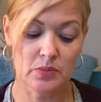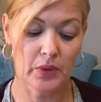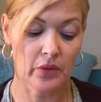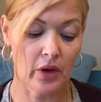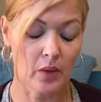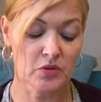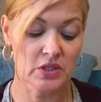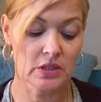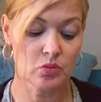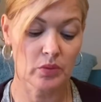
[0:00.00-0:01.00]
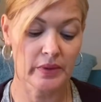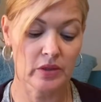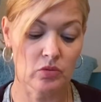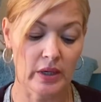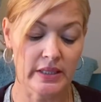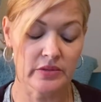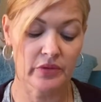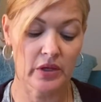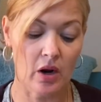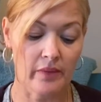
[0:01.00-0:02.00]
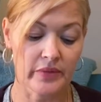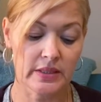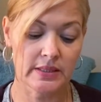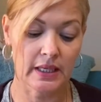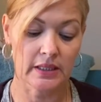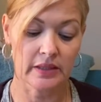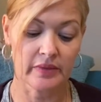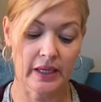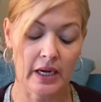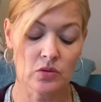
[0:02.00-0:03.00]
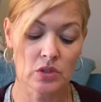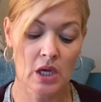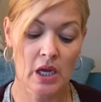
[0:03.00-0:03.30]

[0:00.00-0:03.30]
Both options will be great for the office and evening out.